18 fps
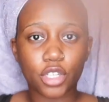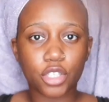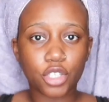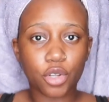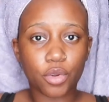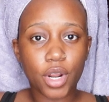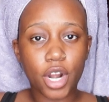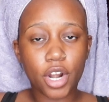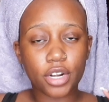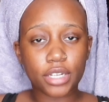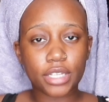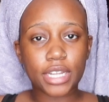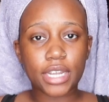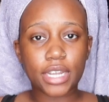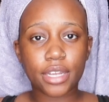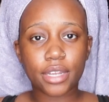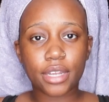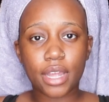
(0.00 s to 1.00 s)
So
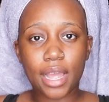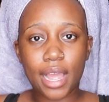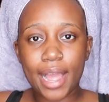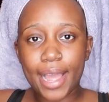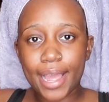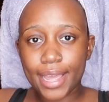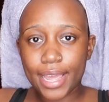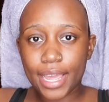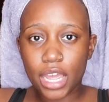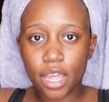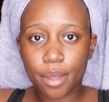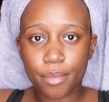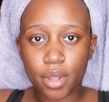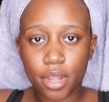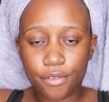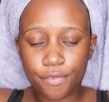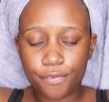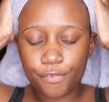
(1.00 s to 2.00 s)
currently I
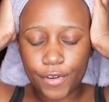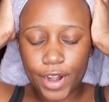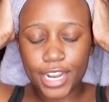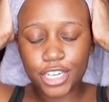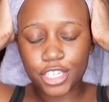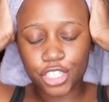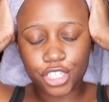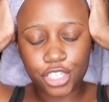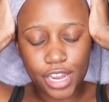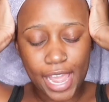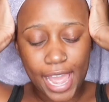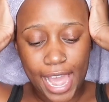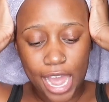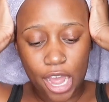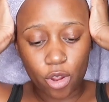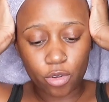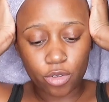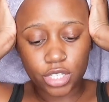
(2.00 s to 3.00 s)
am fresh
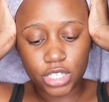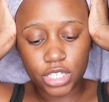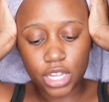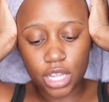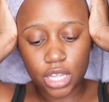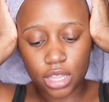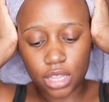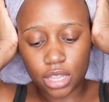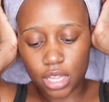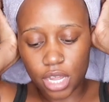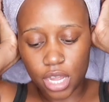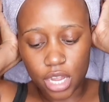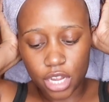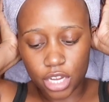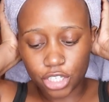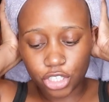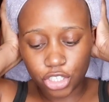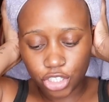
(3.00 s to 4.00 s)
out
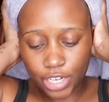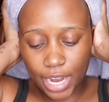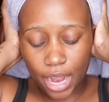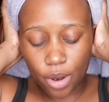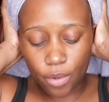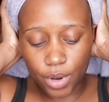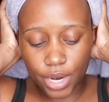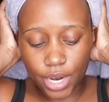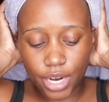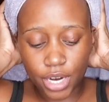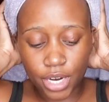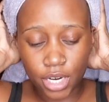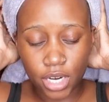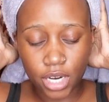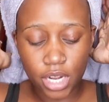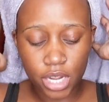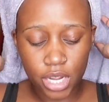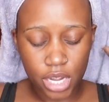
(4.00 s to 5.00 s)
the shower.
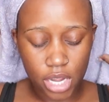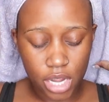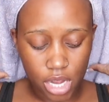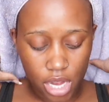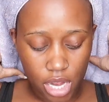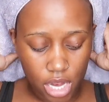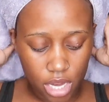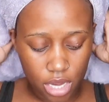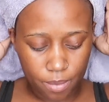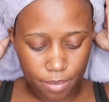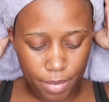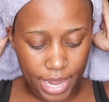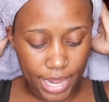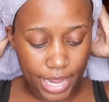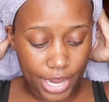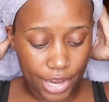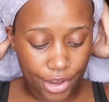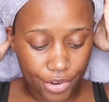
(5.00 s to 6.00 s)

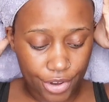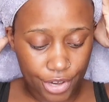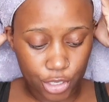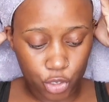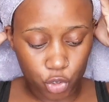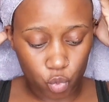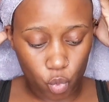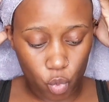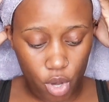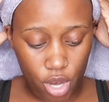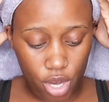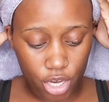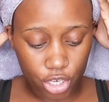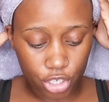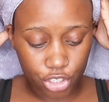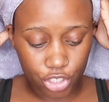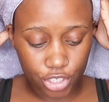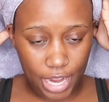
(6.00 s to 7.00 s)
My hair is
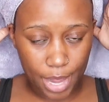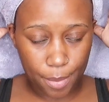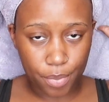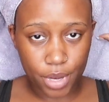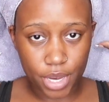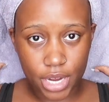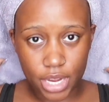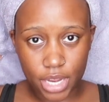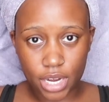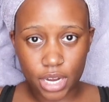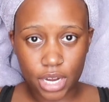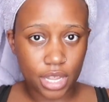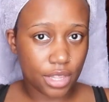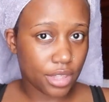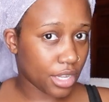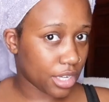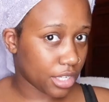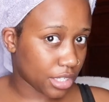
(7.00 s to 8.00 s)
washed. I put it
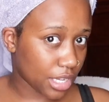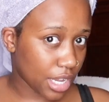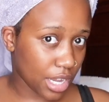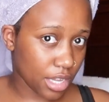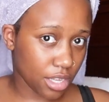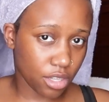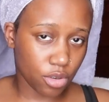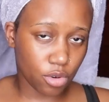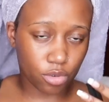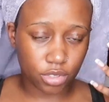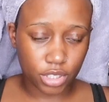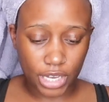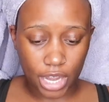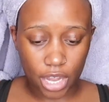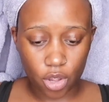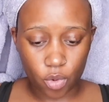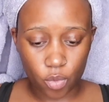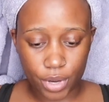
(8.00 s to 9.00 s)
in this like little
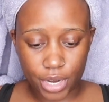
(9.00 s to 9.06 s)
towel,